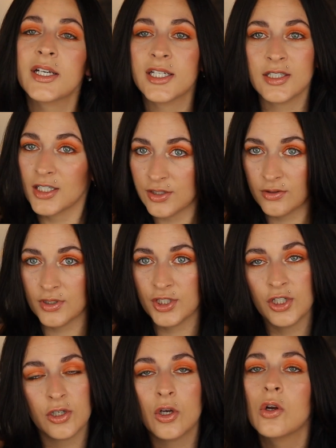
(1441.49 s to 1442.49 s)
Natasha Denona
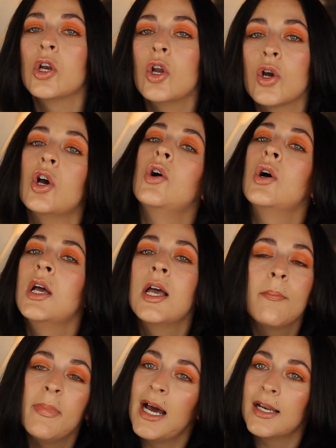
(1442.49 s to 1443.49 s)
Circo Loco
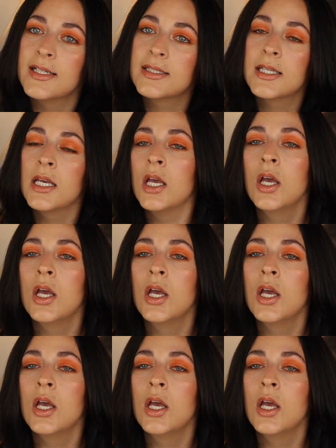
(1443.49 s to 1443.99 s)
palette.